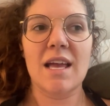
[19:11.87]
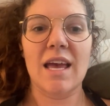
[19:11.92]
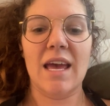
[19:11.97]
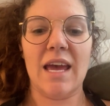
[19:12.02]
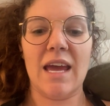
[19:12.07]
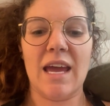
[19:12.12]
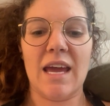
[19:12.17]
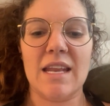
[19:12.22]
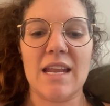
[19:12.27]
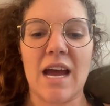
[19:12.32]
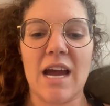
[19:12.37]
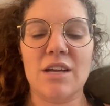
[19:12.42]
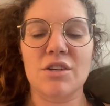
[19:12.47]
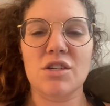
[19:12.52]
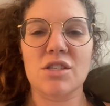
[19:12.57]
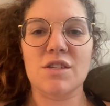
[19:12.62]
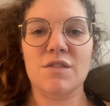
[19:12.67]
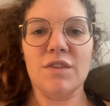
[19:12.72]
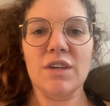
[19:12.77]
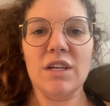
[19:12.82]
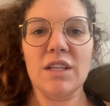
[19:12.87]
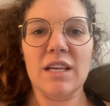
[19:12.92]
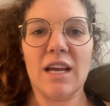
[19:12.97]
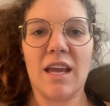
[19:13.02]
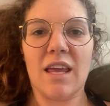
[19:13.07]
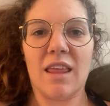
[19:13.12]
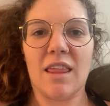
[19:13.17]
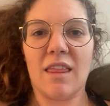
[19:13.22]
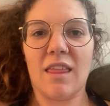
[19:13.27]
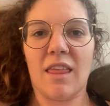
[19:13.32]
And I just feel
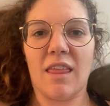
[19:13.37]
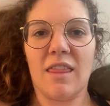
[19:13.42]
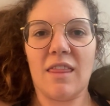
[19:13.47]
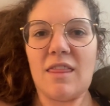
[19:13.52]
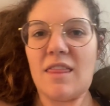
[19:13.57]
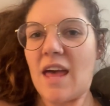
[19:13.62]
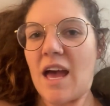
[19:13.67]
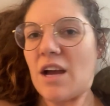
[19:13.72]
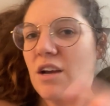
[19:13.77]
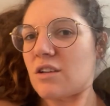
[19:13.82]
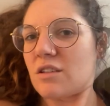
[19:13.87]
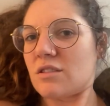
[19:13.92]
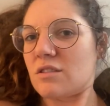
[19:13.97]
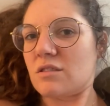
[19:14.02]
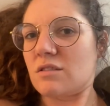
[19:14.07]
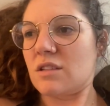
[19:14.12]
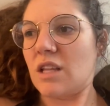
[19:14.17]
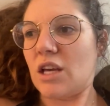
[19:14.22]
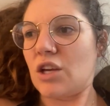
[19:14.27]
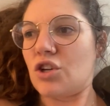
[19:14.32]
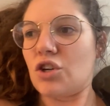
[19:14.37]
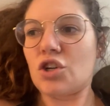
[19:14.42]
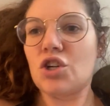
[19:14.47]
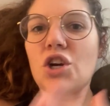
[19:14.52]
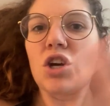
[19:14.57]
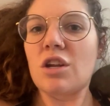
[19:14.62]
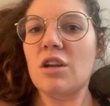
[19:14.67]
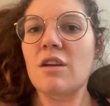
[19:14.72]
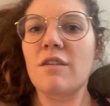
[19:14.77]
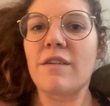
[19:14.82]
like that like
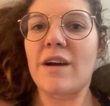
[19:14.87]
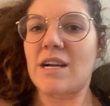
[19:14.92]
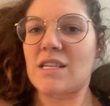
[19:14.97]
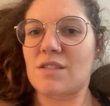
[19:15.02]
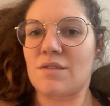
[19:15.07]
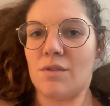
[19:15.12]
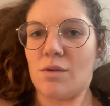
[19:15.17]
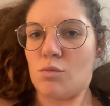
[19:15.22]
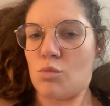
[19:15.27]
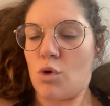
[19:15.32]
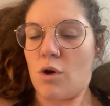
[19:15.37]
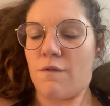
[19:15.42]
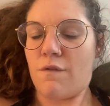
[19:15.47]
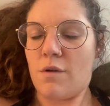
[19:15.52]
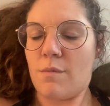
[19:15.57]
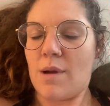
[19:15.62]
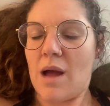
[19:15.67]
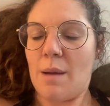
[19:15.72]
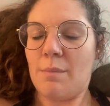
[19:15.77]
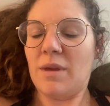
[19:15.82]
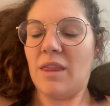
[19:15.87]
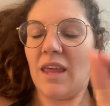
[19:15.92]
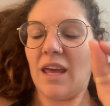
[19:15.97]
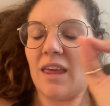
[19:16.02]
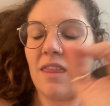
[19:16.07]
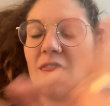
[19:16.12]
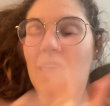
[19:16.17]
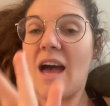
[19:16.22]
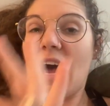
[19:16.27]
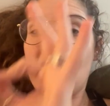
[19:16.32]
couldn't have asked for more for Poppy.
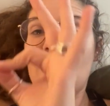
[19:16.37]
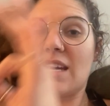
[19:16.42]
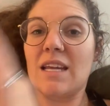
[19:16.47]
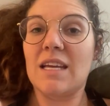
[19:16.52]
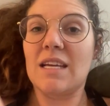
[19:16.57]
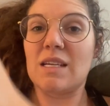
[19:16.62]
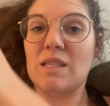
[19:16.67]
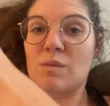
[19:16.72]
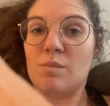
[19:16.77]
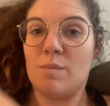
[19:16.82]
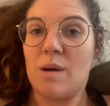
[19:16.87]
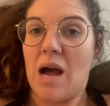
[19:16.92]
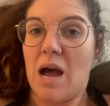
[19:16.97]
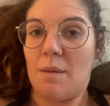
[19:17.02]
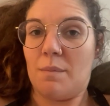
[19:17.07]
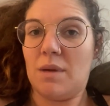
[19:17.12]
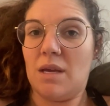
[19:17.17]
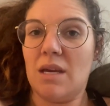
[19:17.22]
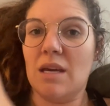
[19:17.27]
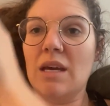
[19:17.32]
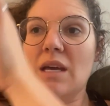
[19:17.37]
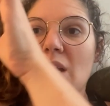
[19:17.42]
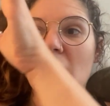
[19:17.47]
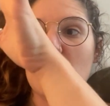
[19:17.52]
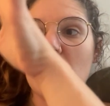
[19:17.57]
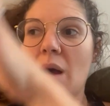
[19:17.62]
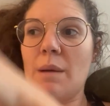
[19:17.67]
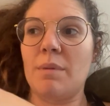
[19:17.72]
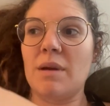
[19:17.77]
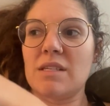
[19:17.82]
Like that is Poppy.
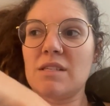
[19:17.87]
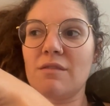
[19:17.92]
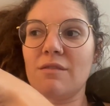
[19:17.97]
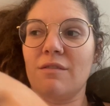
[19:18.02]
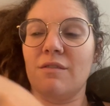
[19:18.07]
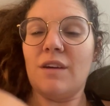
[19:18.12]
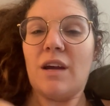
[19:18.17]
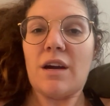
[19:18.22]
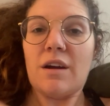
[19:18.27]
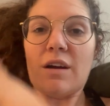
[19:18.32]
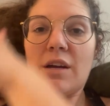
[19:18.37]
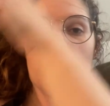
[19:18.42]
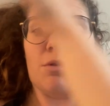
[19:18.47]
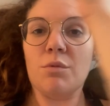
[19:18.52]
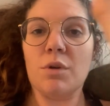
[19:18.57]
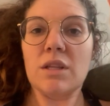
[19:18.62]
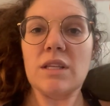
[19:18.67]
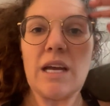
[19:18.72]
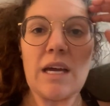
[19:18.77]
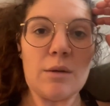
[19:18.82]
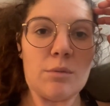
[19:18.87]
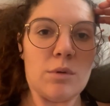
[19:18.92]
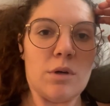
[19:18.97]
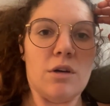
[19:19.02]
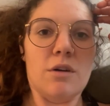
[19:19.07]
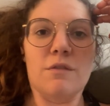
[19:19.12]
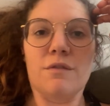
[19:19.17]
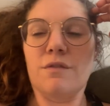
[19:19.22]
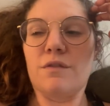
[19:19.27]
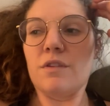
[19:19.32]
Poppy is a very
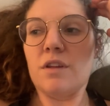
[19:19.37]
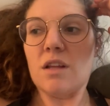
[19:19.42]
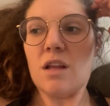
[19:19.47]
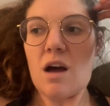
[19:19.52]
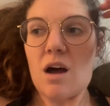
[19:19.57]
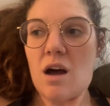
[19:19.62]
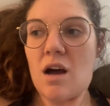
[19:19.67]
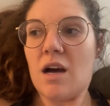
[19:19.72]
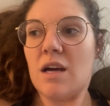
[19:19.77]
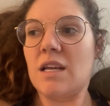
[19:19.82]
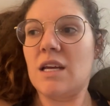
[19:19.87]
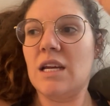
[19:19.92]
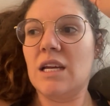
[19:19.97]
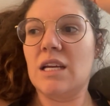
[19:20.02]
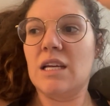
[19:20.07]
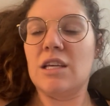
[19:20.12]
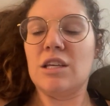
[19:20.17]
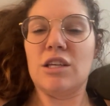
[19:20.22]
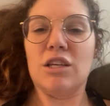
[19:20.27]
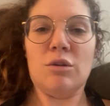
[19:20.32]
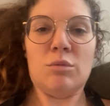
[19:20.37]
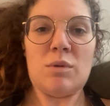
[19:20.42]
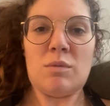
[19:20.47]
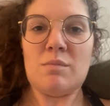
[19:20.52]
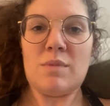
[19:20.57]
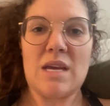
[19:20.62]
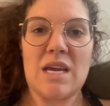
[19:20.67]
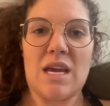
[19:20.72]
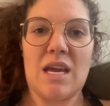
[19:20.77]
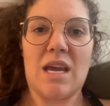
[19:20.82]
relatable, flawed human
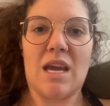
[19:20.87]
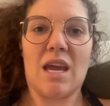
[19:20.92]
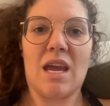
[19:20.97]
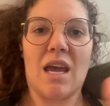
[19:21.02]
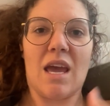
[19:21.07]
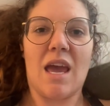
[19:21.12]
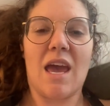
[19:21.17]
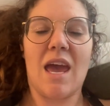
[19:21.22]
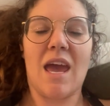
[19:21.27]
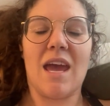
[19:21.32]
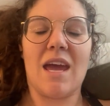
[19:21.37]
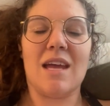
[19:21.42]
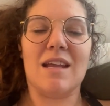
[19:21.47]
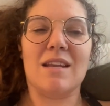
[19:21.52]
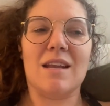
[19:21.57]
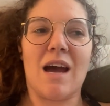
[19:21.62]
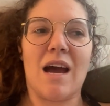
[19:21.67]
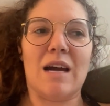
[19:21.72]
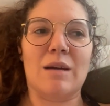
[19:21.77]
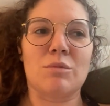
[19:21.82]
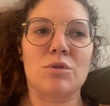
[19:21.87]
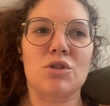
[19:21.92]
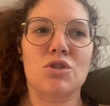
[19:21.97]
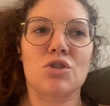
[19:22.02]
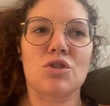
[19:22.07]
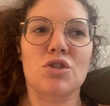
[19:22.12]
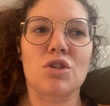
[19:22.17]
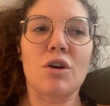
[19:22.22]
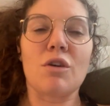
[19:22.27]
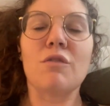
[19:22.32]
being, and I'm
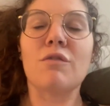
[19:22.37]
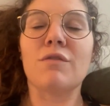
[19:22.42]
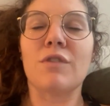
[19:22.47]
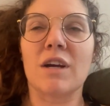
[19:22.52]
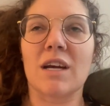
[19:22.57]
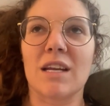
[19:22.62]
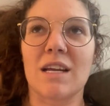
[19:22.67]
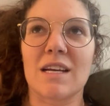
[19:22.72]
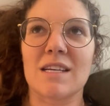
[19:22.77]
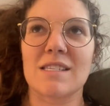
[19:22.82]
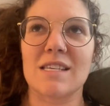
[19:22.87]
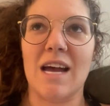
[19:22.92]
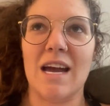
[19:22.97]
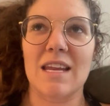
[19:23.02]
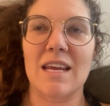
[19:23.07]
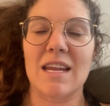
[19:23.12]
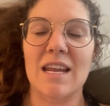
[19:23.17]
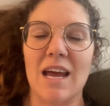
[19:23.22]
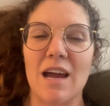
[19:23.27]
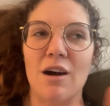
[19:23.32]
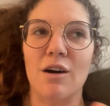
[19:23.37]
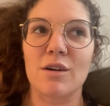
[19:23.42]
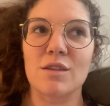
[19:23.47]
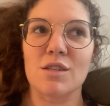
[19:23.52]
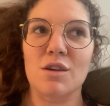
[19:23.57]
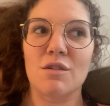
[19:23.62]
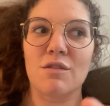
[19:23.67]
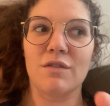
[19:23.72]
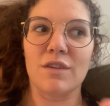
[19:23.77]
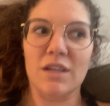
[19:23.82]
just so freaking excited. I
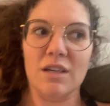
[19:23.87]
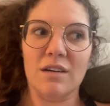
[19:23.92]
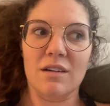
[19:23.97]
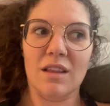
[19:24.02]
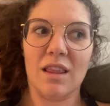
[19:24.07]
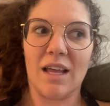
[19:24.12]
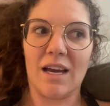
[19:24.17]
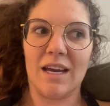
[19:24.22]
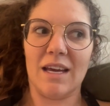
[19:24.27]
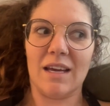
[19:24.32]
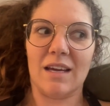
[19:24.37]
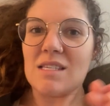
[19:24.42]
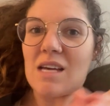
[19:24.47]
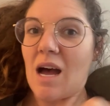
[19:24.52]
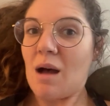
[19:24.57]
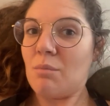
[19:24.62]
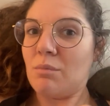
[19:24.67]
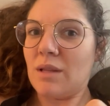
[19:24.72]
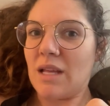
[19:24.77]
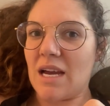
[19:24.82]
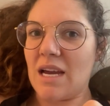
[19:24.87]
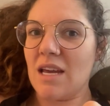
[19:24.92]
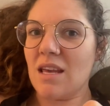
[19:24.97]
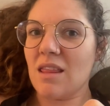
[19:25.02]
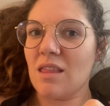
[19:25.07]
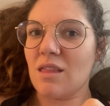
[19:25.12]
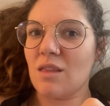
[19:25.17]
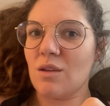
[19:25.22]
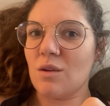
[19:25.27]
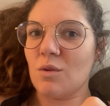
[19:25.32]
also feel like Tom
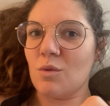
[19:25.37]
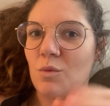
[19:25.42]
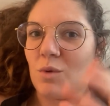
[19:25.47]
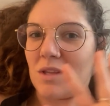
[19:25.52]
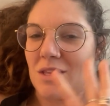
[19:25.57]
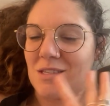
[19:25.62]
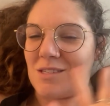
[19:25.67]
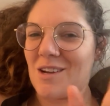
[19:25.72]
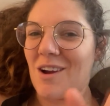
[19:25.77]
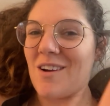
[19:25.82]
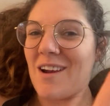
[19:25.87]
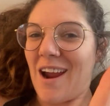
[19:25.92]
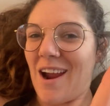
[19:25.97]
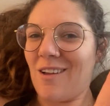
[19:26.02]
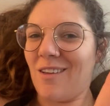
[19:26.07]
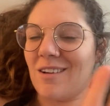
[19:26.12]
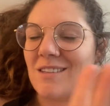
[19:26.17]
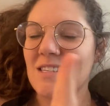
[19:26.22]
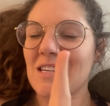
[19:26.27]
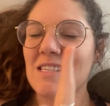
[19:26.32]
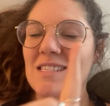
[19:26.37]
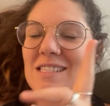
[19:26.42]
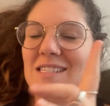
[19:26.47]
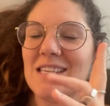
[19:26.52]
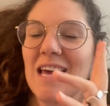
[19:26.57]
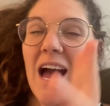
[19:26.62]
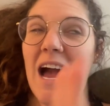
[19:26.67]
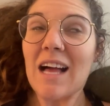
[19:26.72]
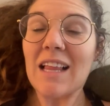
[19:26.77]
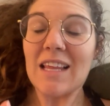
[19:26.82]
Blythe with his dark hair looks
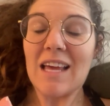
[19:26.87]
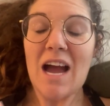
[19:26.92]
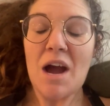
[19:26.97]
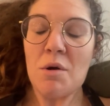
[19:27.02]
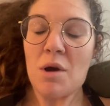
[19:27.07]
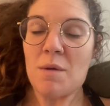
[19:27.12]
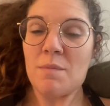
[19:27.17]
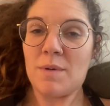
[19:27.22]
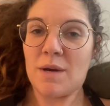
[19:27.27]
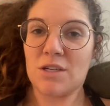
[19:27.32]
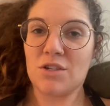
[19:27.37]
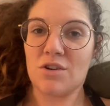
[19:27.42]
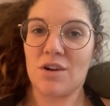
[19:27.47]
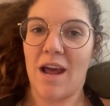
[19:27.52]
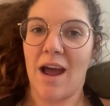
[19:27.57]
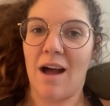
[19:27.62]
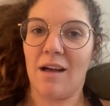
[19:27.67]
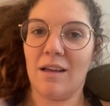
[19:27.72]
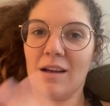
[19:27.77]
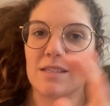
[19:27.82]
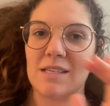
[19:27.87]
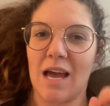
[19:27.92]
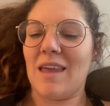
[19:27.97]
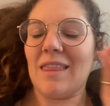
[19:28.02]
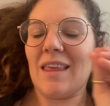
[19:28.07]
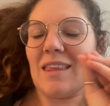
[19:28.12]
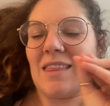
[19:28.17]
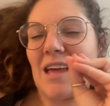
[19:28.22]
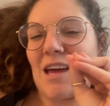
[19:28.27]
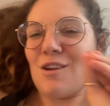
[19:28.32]
exactly how I pictured Alex. I'm
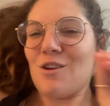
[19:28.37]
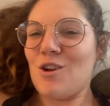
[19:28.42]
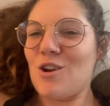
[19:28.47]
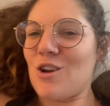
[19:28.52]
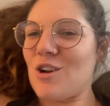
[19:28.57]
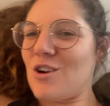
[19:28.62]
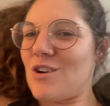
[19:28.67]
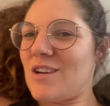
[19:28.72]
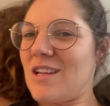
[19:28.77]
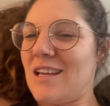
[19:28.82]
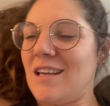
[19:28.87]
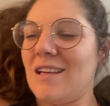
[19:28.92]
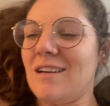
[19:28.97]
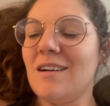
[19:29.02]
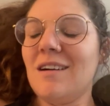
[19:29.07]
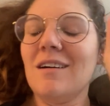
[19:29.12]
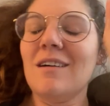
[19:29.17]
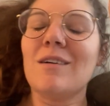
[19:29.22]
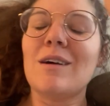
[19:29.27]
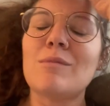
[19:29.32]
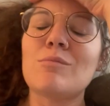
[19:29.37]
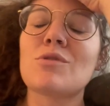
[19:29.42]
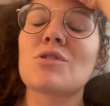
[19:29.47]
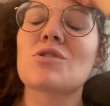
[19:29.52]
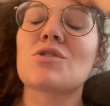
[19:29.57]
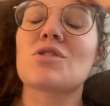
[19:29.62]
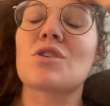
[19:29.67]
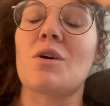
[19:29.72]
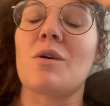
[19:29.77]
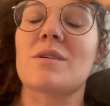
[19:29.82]
like that nerdy. Oh, I'm
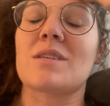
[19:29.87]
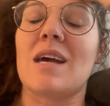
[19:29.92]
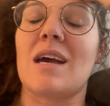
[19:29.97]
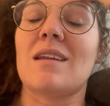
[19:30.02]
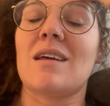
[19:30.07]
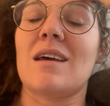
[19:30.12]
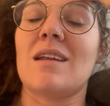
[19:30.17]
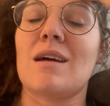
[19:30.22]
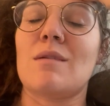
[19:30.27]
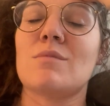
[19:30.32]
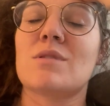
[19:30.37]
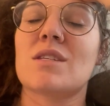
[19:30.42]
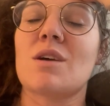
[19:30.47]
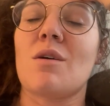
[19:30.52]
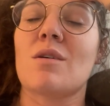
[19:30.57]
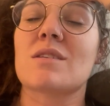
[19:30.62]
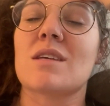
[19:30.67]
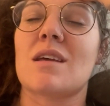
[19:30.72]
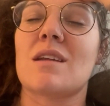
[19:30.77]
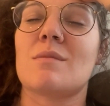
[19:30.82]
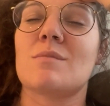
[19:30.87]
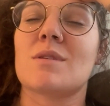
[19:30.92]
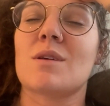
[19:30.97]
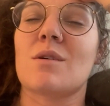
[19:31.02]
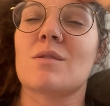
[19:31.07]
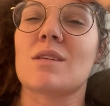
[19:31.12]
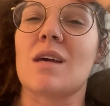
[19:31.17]
just so excited. I'm so excited.